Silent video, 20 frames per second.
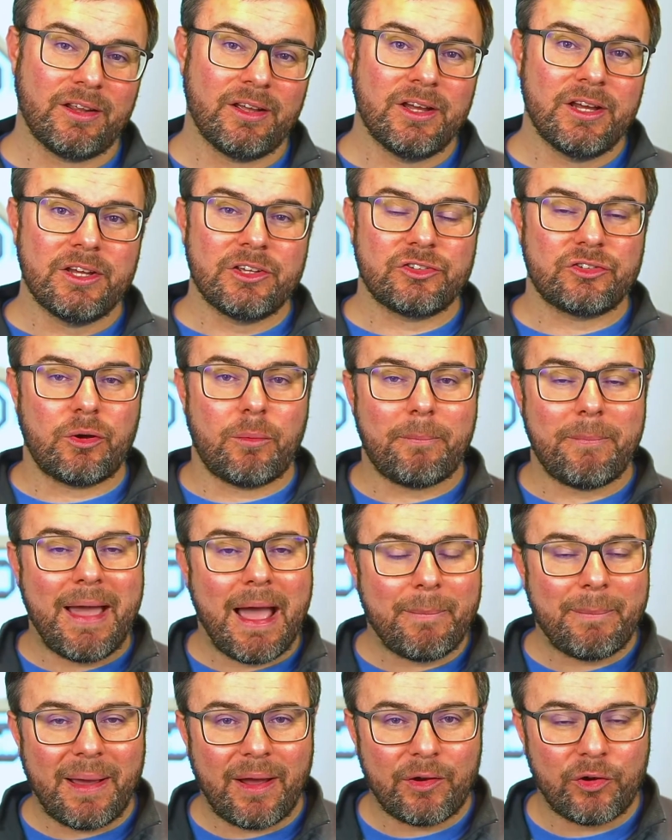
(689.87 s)
So
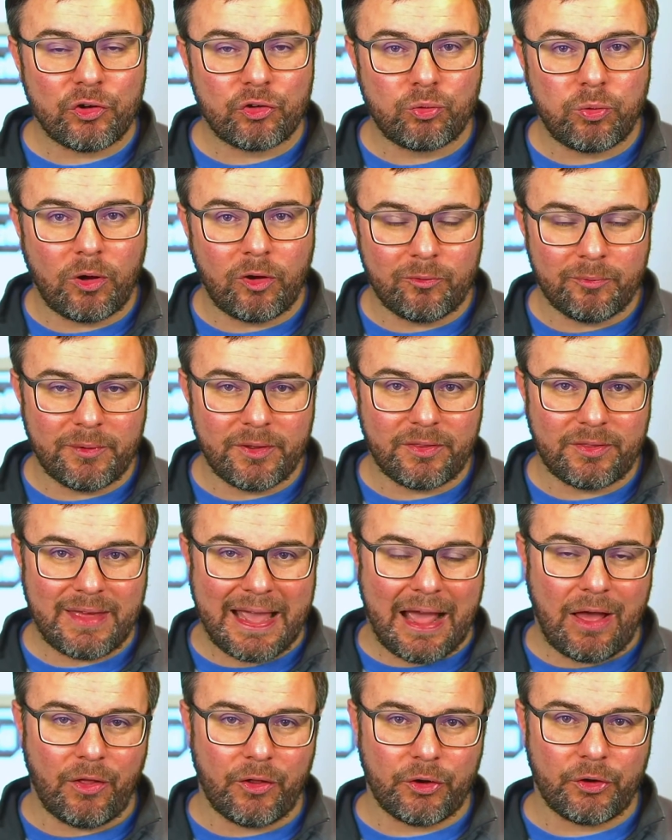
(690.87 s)
map out your 12-month
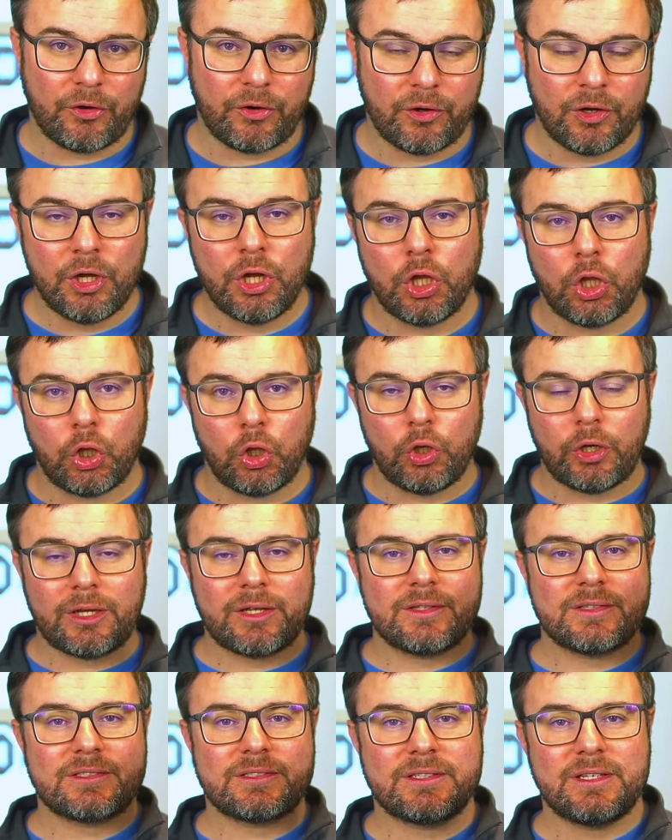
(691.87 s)
calendar, look
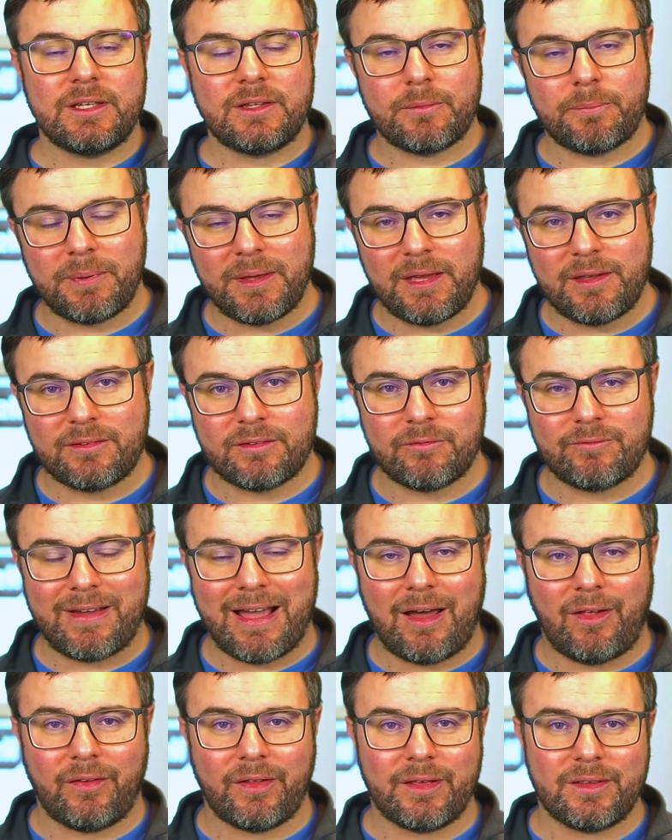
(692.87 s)
and see the peaks and
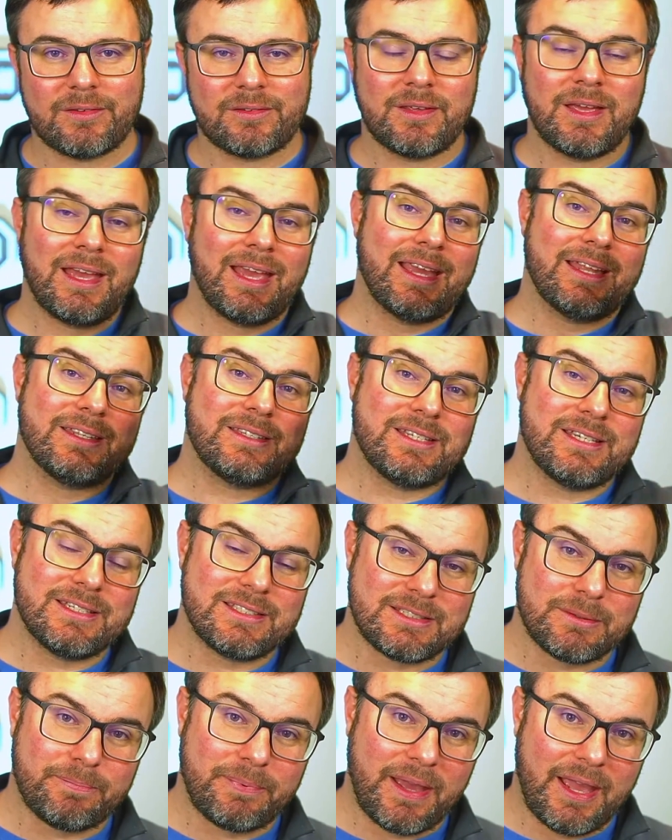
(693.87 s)
valleys,
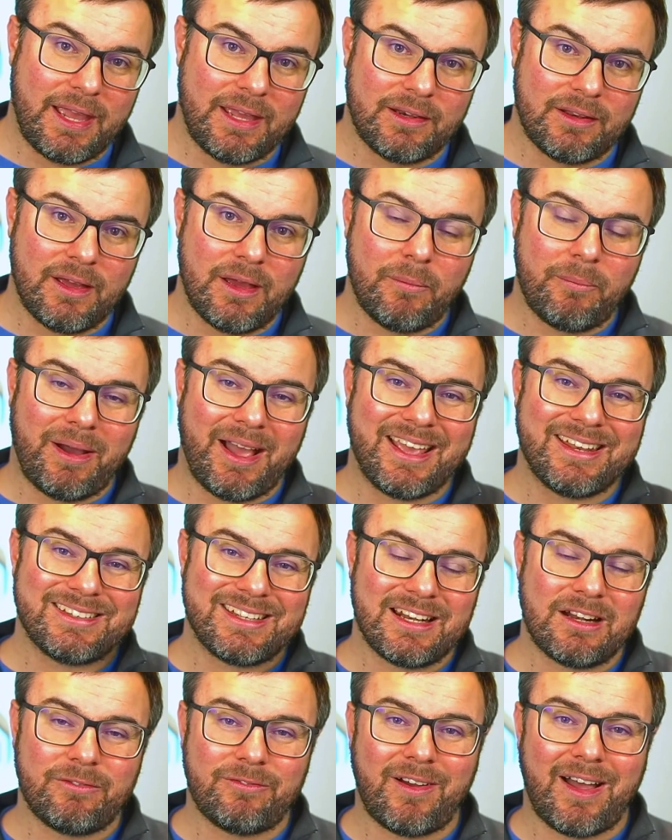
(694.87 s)
anticipate by
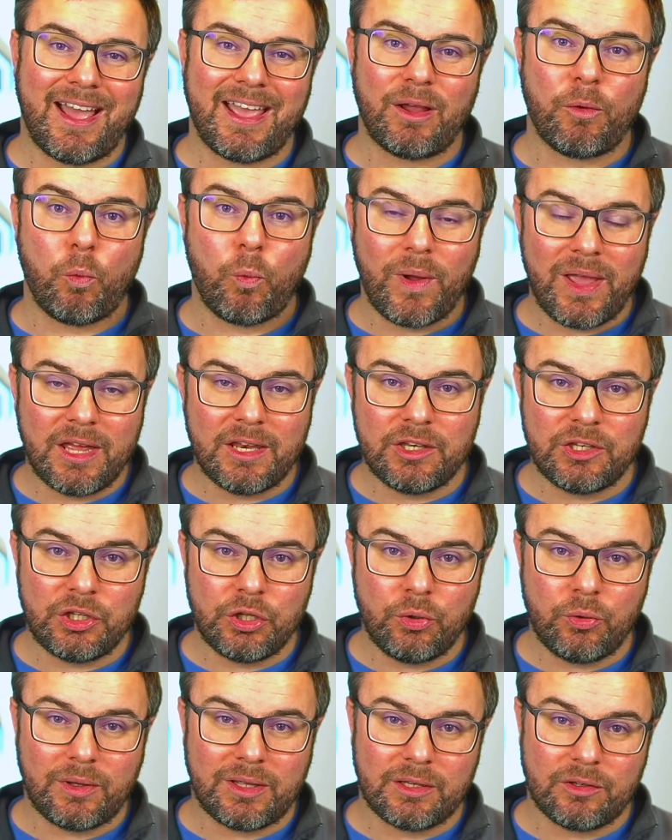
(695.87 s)
identifying when
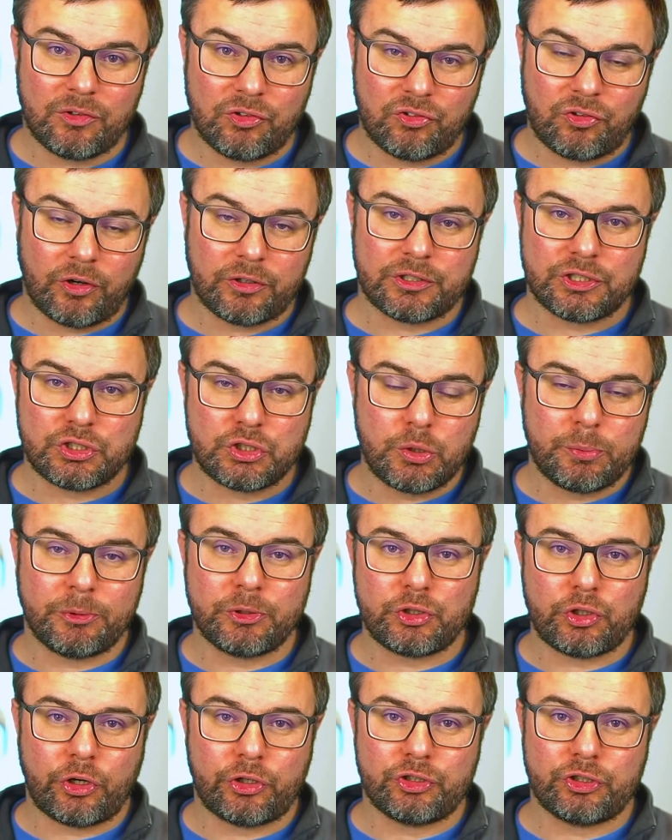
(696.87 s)
you can start to
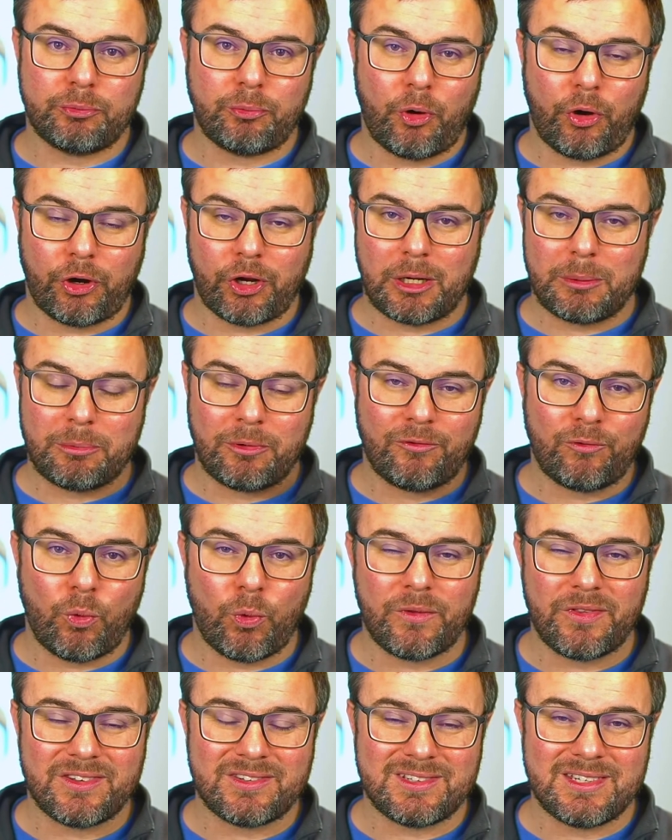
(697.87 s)
supercharge your marketing before
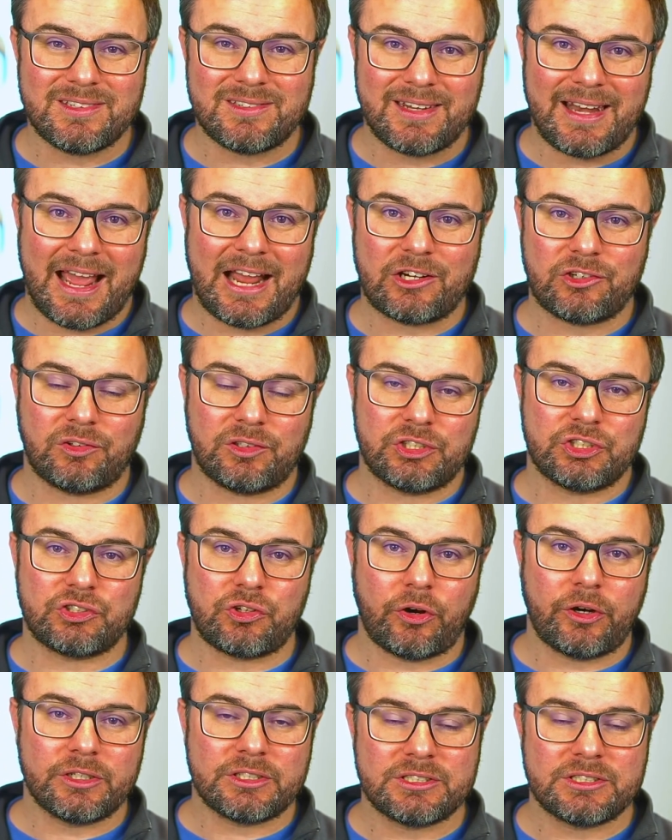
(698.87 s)
the season actually starts,